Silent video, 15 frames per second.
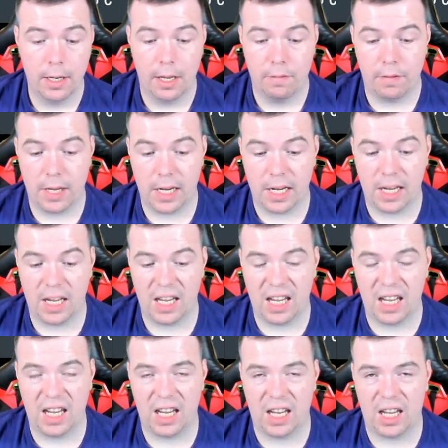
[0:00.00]

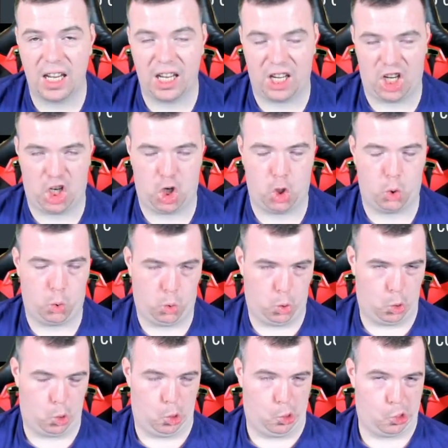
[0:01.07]

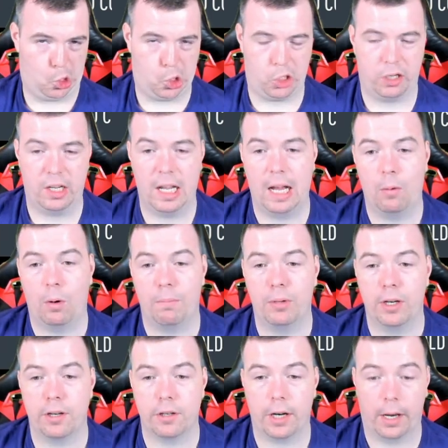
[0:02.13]
Vigorst at
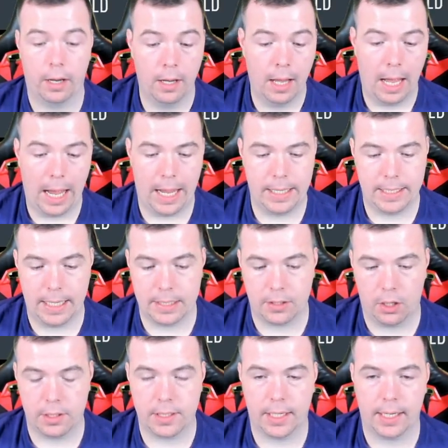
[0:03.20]
1.3. Diaz,
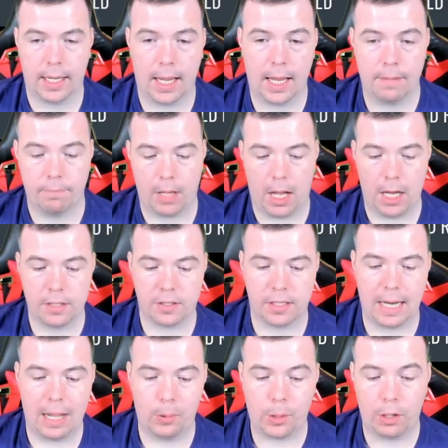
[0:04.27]
19K.
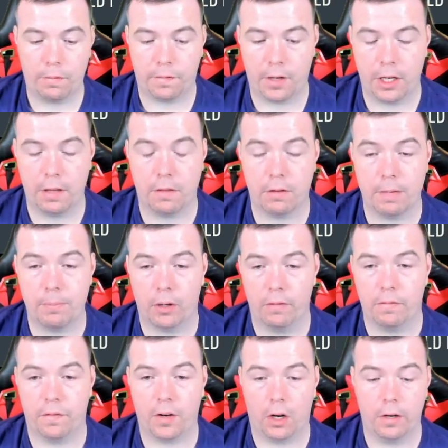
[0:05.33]
Sonaldo,
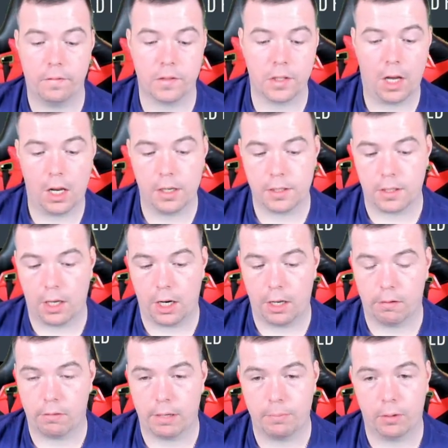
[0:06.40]
33.5. Salah,
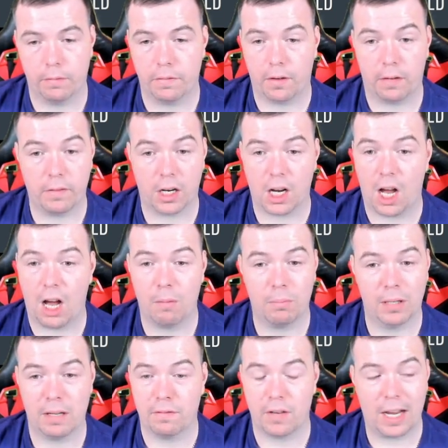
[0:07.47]
33.5. I can't
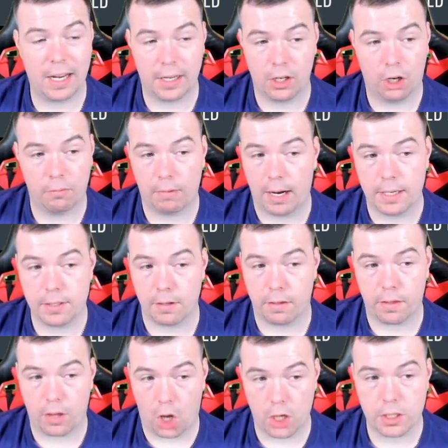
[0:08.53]
believe the 89 rate is at
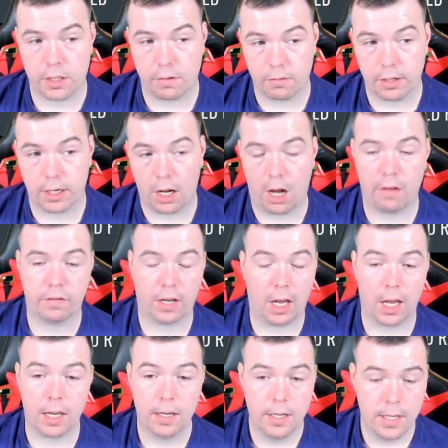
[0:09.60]
33.5K.